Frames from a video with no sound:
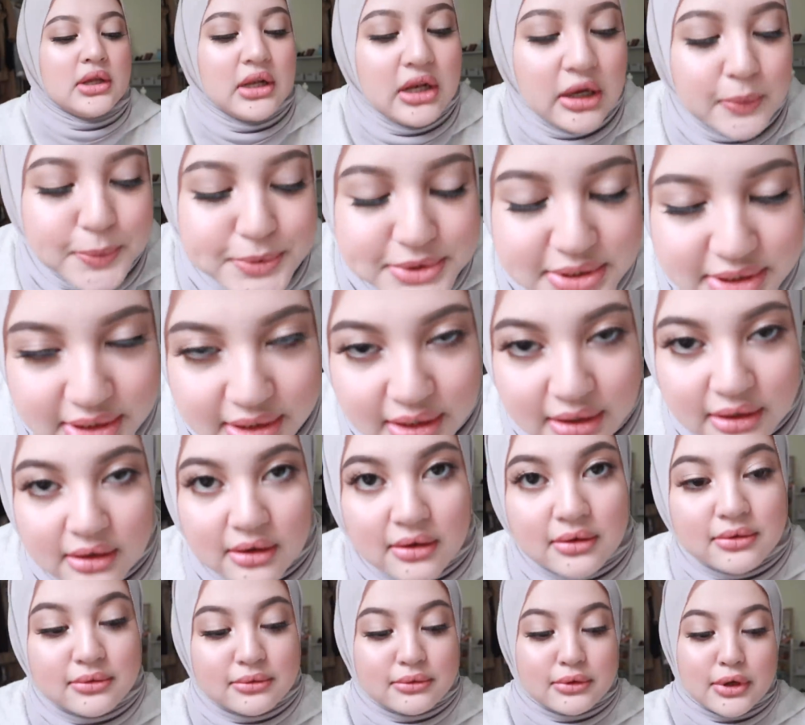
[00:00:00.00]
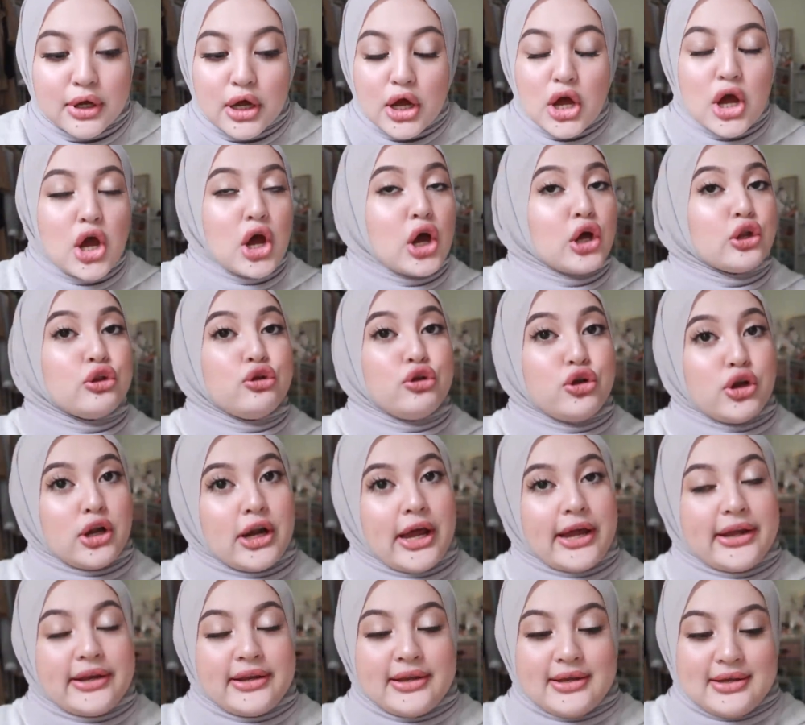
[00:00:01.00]
The lipstick, do not
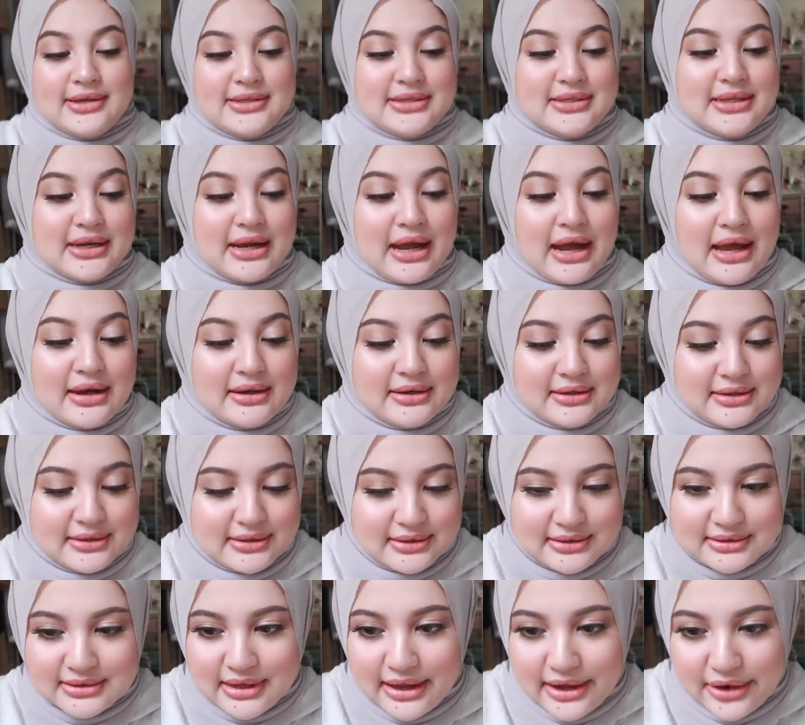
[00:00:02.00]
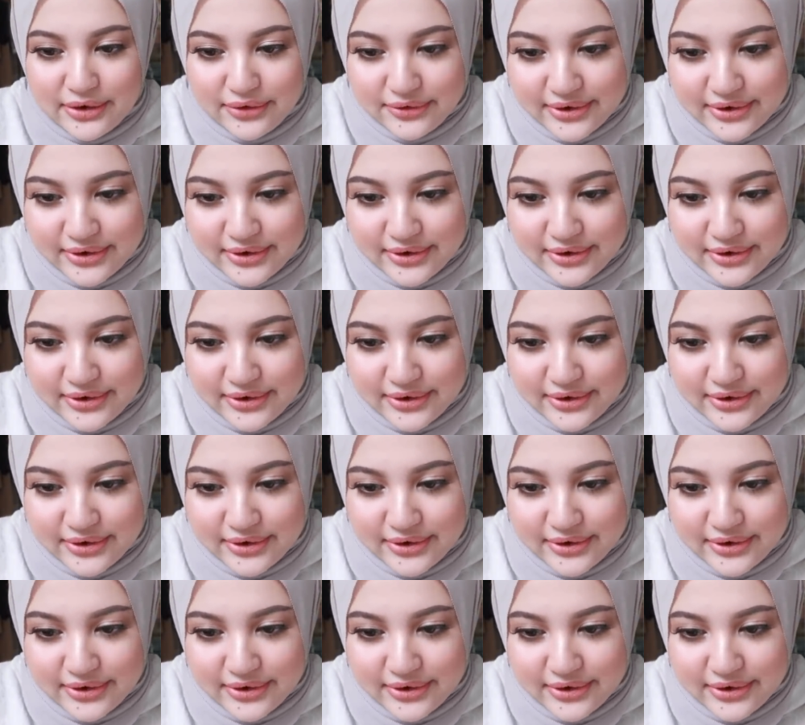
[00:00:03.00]
like this. The color tak